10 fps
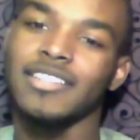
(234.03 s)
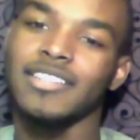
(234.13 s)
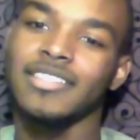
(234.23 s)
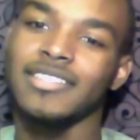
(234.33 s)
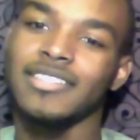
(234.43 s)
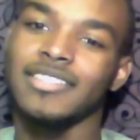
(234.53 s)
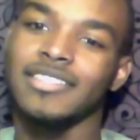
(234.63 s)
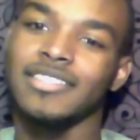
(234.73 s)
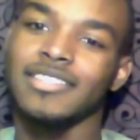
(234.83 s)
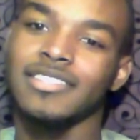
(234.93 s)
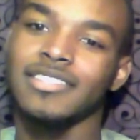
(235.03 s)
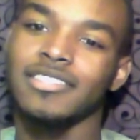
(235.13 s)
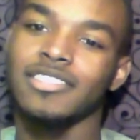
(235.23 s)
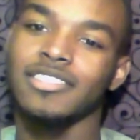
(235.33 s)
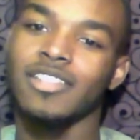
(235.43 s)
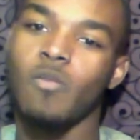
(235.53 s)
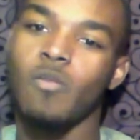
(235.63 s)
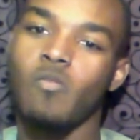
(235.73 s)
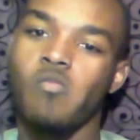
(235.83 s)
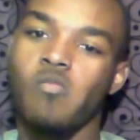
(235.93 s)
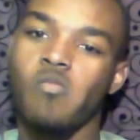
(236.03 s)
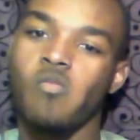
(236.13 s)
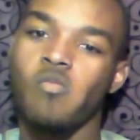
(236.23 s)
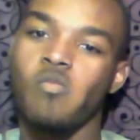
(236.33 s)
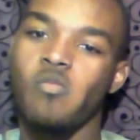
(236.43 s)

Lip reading: (silent)